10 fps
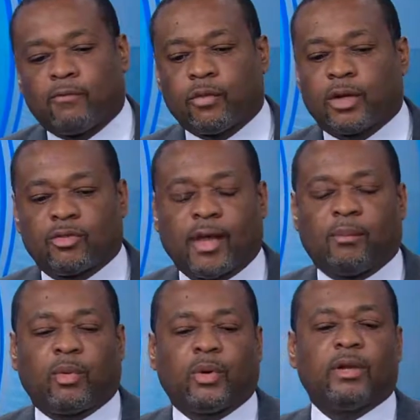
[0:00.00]
for
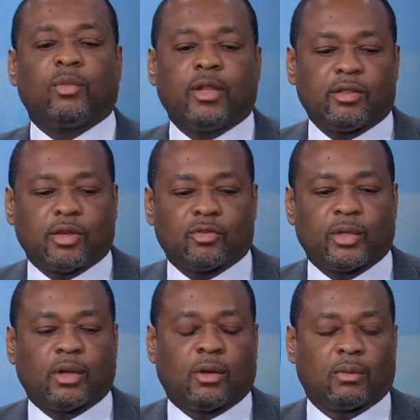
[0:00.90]
example, one of the things
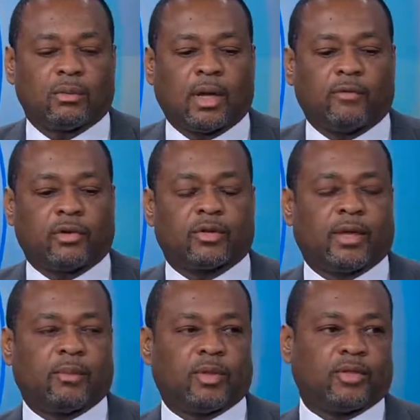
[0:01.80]
we know, for
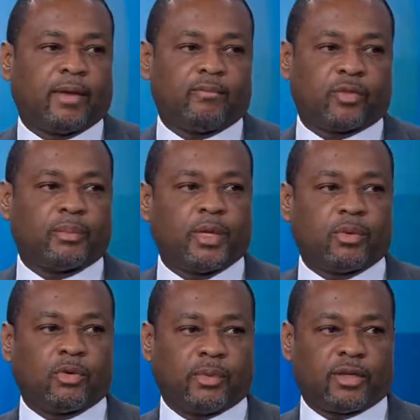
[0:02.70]
example, is that for
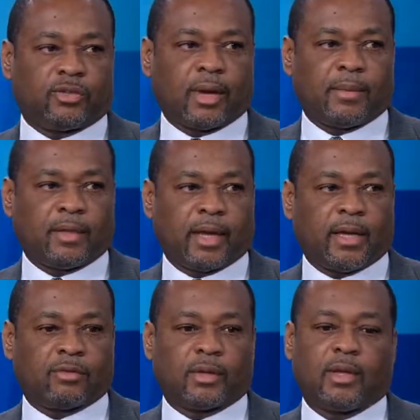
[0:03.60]
people who've been
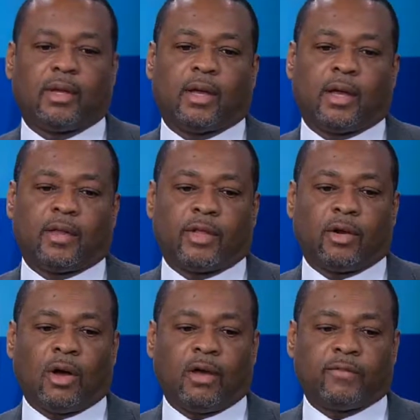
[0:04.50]
traumatized,
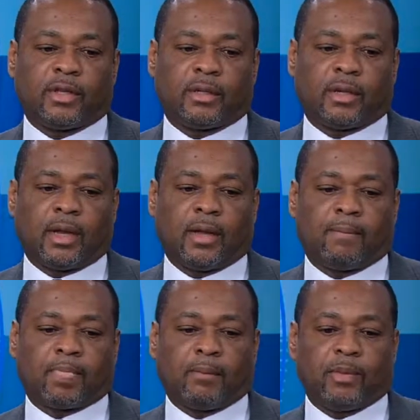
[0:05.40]
that often
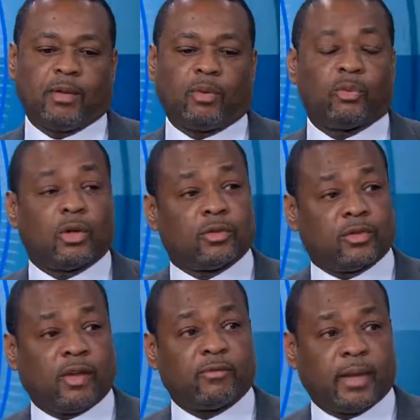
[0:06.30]
people will
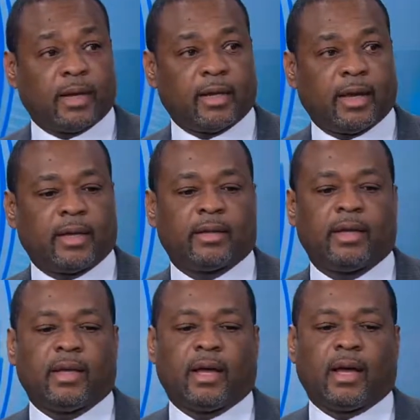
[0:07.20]
self-medicate
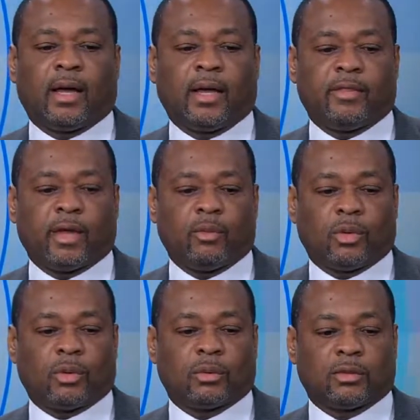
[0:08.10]
and they
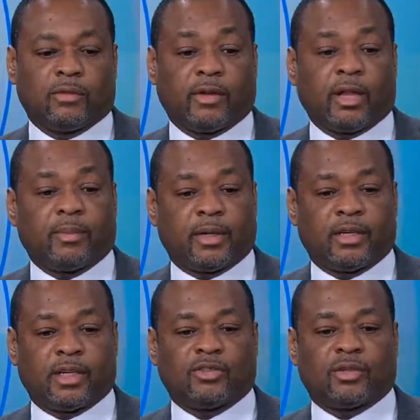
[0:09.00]
will develop an
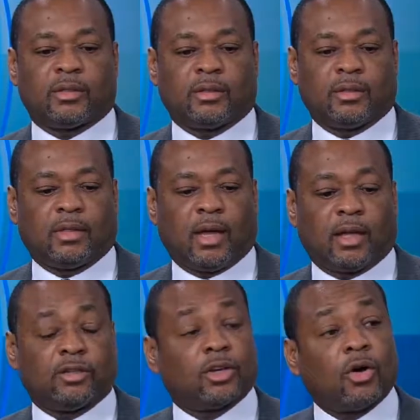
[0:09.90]
addiction
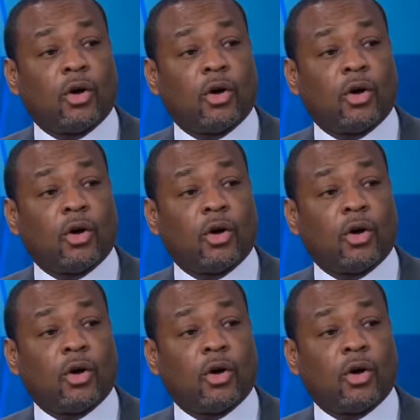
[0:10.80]
to